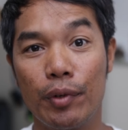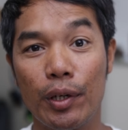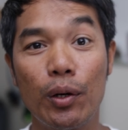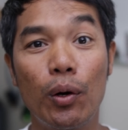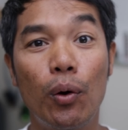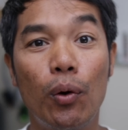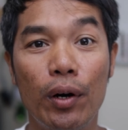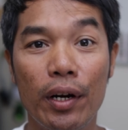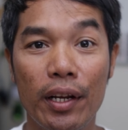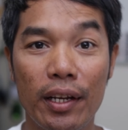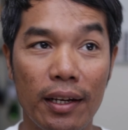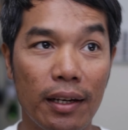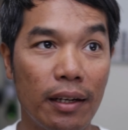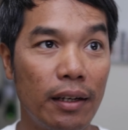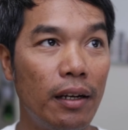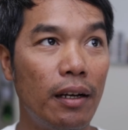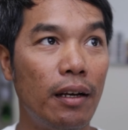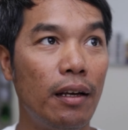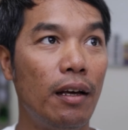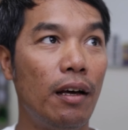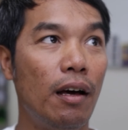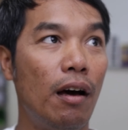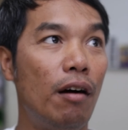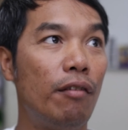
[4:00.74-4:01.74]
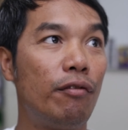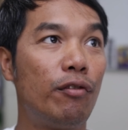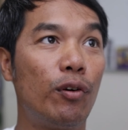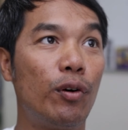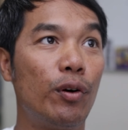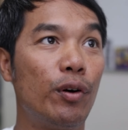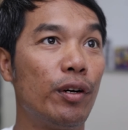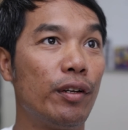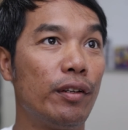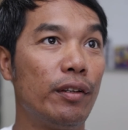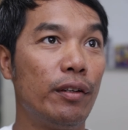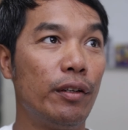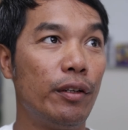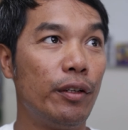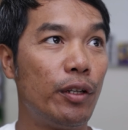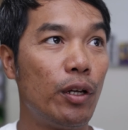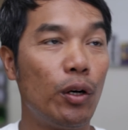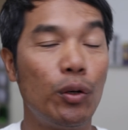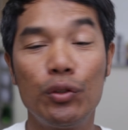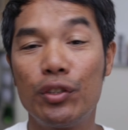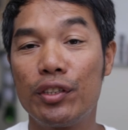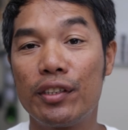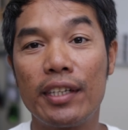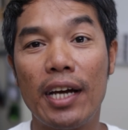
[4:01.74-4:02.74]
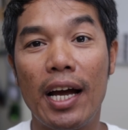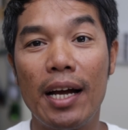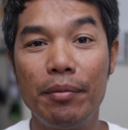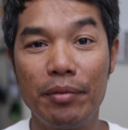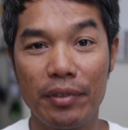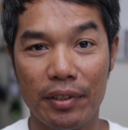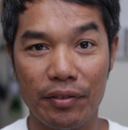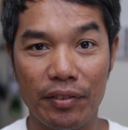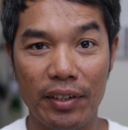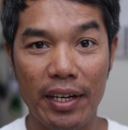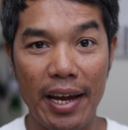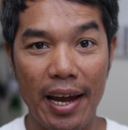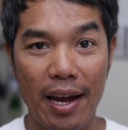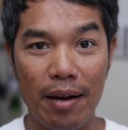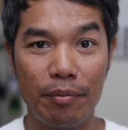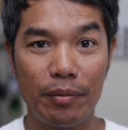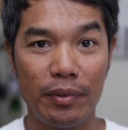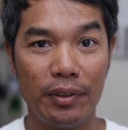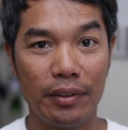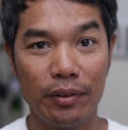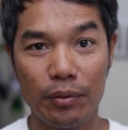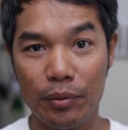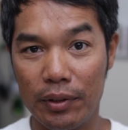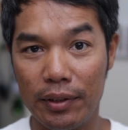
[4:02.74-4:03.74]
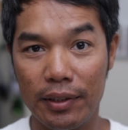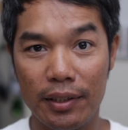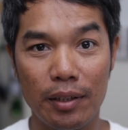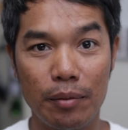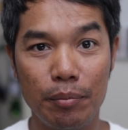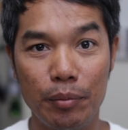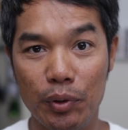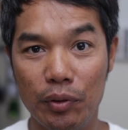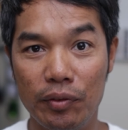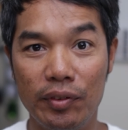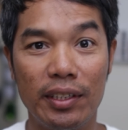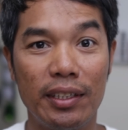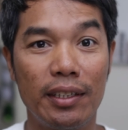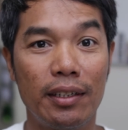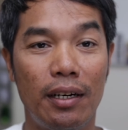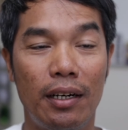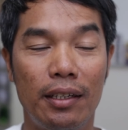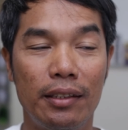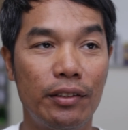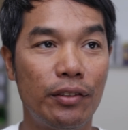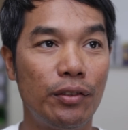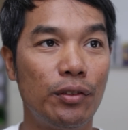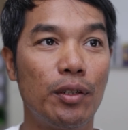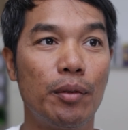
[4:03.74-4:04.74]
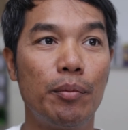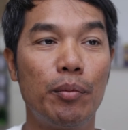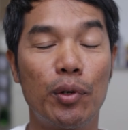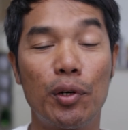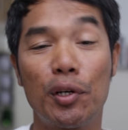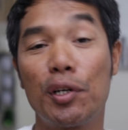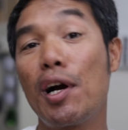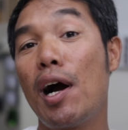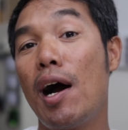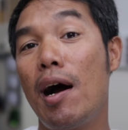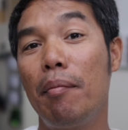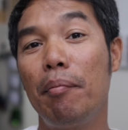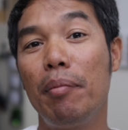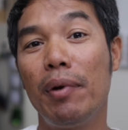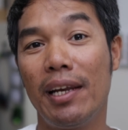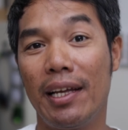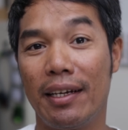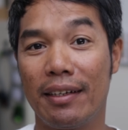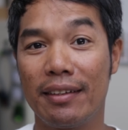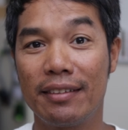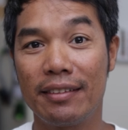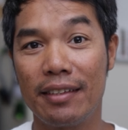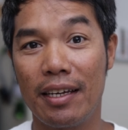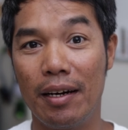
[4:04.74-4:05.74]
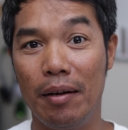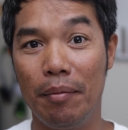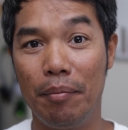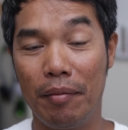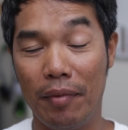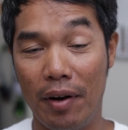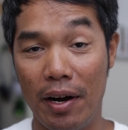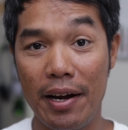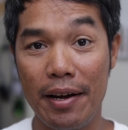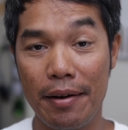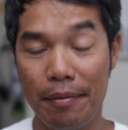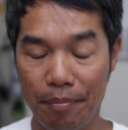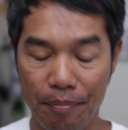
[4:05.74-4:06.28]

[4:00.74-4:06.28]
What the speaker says: recording for those types of cameras when they're moving on to a more complex setup, right?